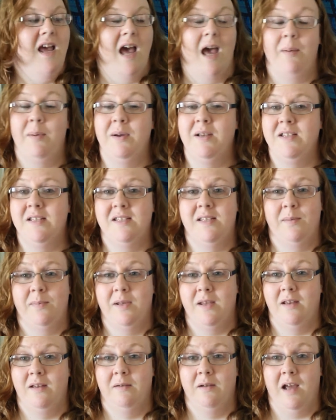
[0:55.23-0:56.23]
I picked this up
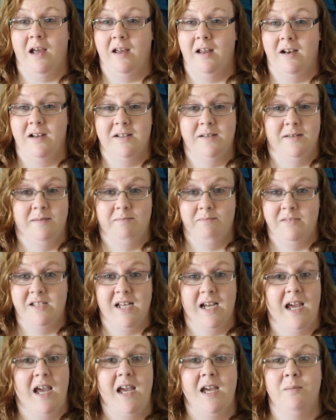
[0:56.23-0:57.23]
at, the, at a
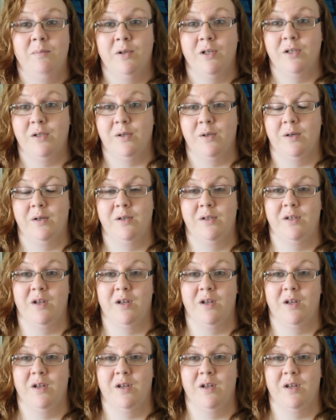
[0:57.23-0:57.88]
secondhand bookstore,